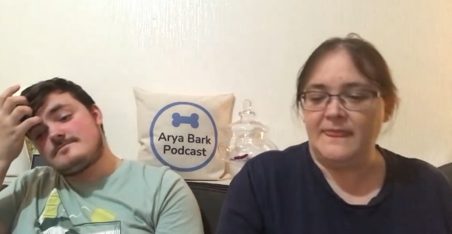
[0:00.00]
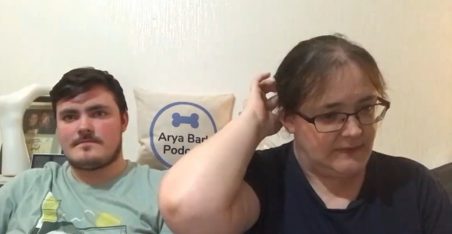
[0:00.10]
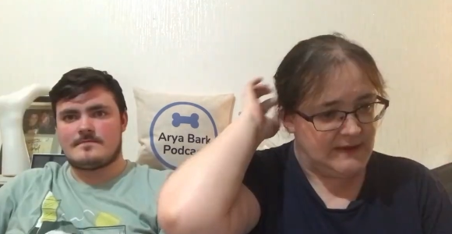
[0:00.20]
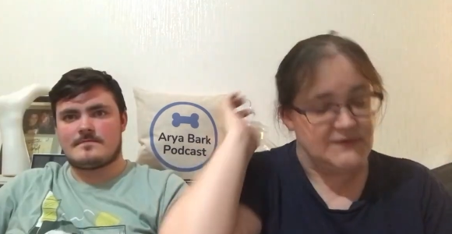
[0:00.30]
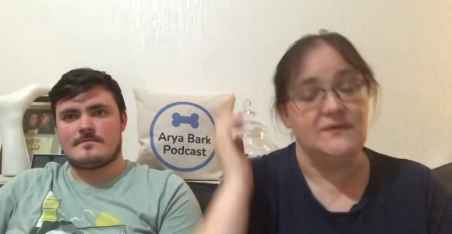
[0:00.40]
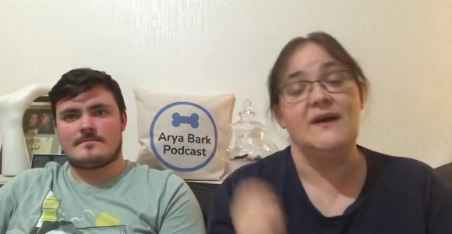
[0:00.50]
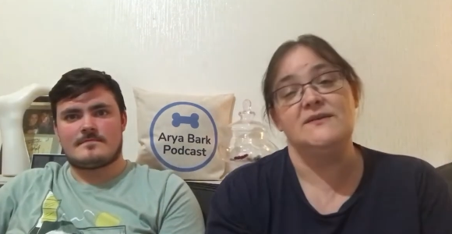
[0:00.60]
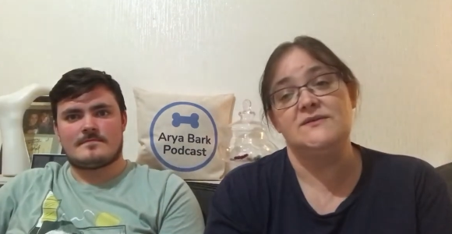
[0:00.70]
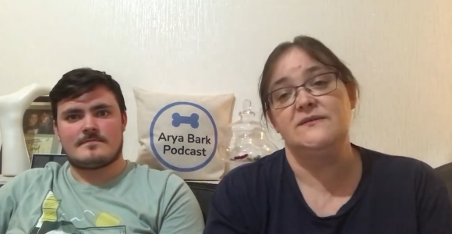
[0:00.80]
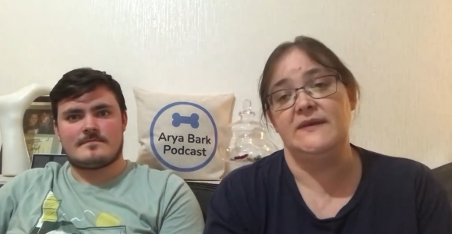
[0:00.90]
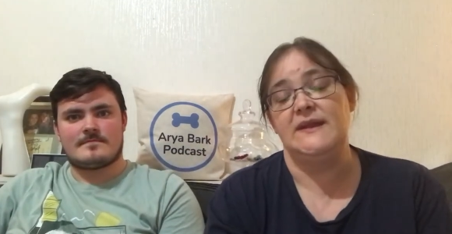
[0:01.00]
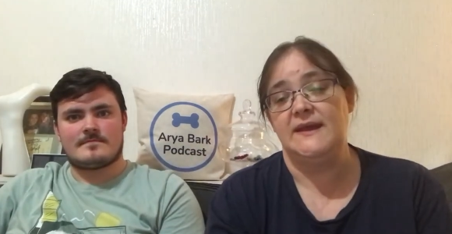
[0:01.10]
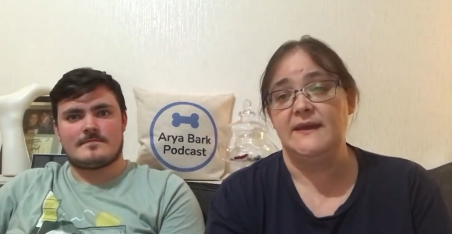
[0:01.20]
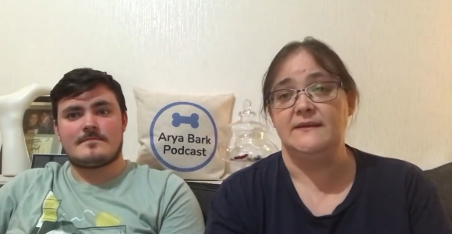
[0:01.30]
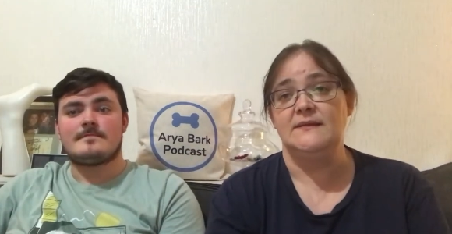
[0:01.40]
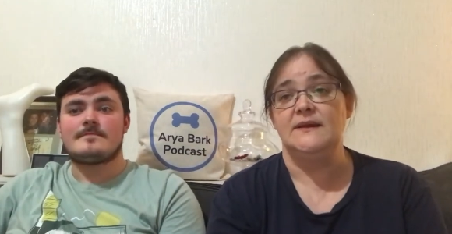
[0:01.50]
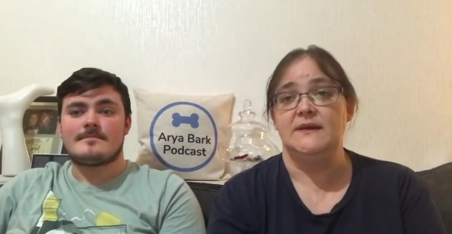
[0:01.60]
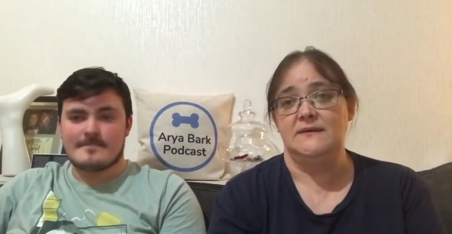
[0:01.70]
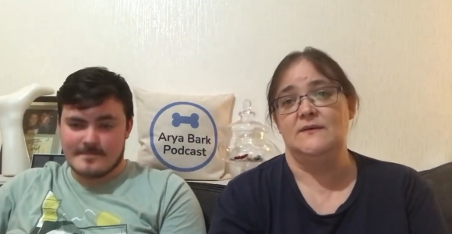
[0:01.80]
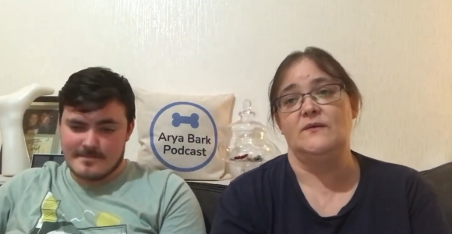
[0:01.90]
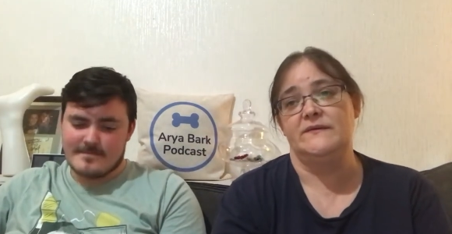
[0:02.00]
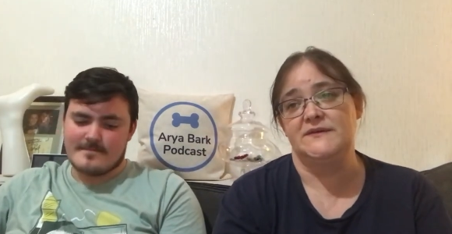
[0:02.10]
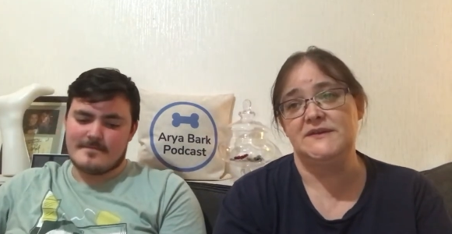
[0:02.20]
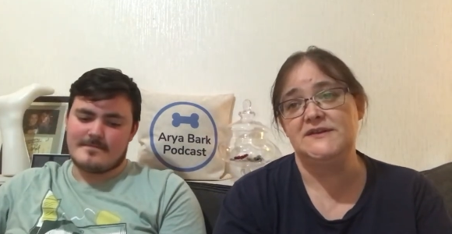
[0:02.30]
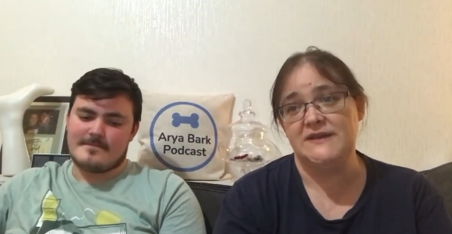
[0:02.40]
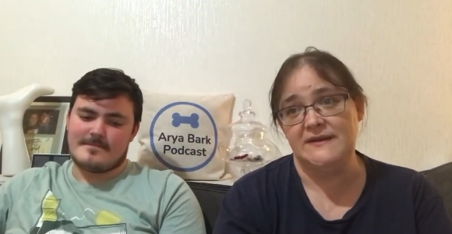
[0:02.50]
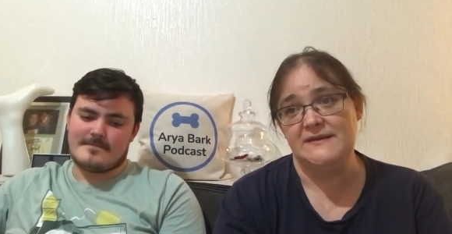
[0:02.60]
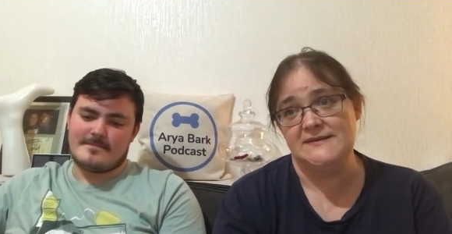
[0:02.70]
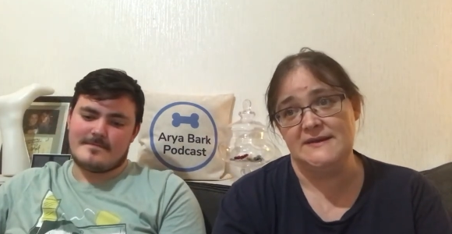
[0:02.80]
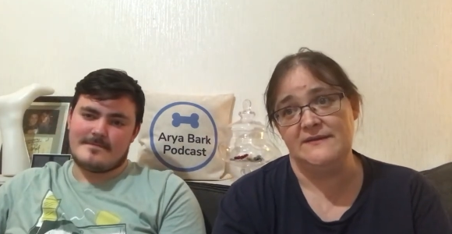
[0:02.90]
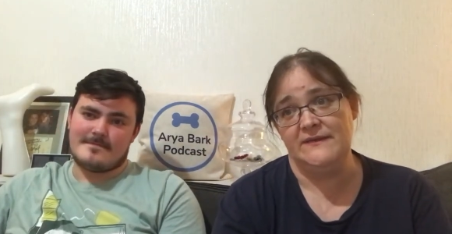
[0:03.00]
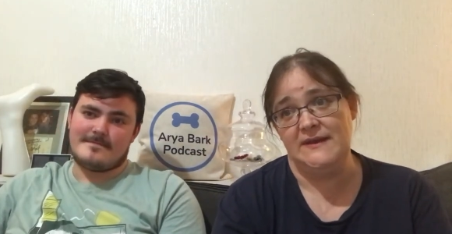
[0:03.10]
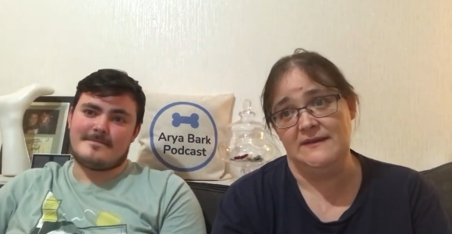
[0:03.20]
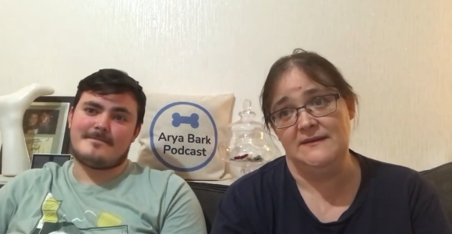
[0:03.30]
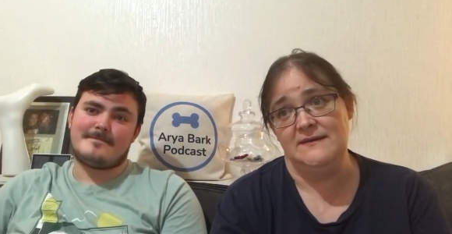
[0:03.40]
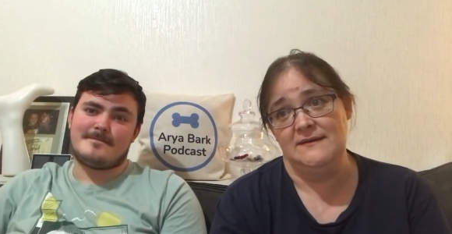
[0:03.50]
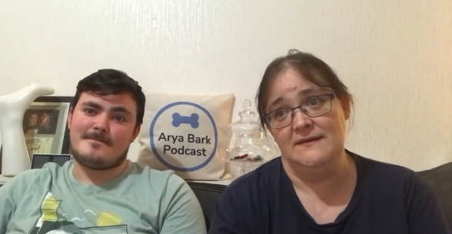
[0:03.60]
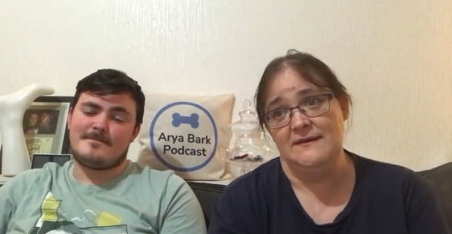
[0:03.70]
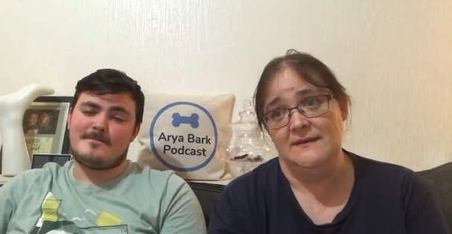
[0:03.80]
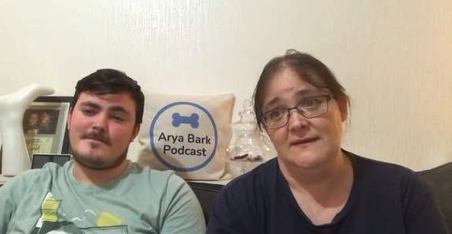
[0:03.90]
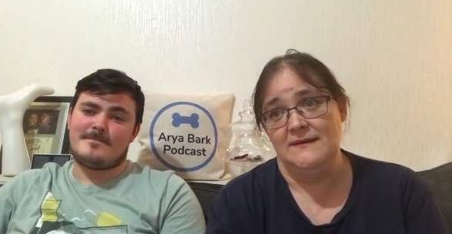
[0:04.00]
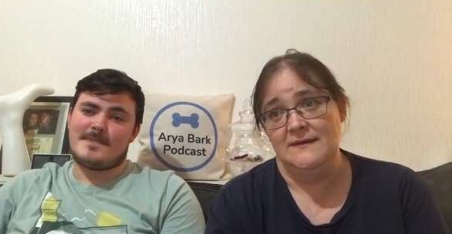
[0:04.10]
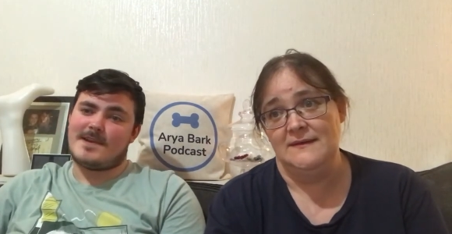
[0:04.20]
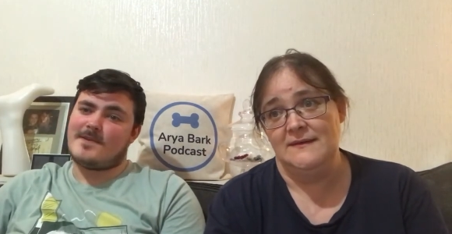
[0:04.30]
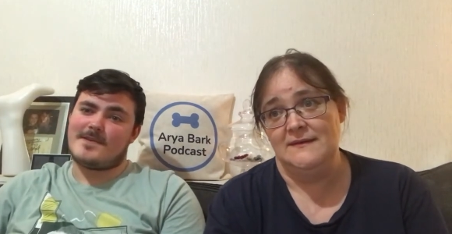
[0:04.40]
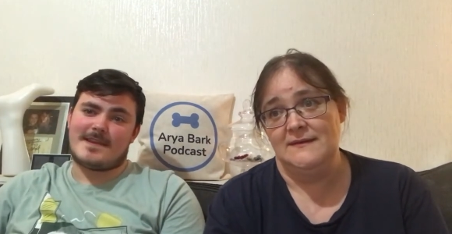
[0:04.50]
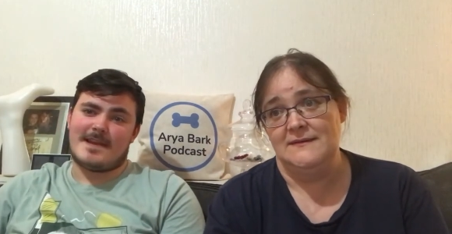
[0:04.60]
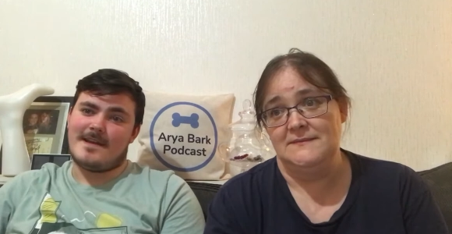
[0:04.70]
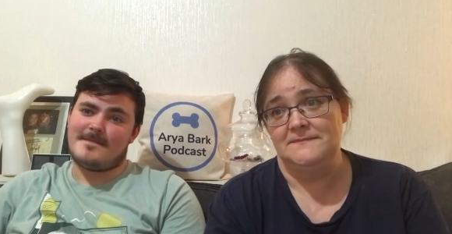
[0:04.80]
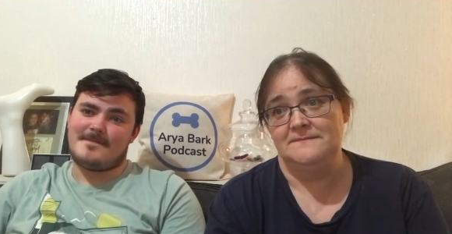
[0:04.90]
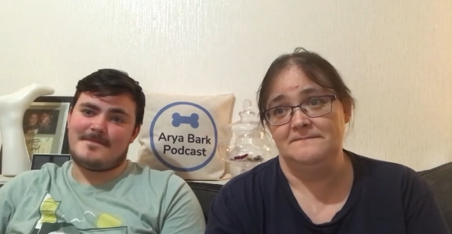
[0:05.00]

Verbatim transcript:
Speaker 1: Yeah, so Andrew very kindly offered to share his advent.
Speaker 2: Because I,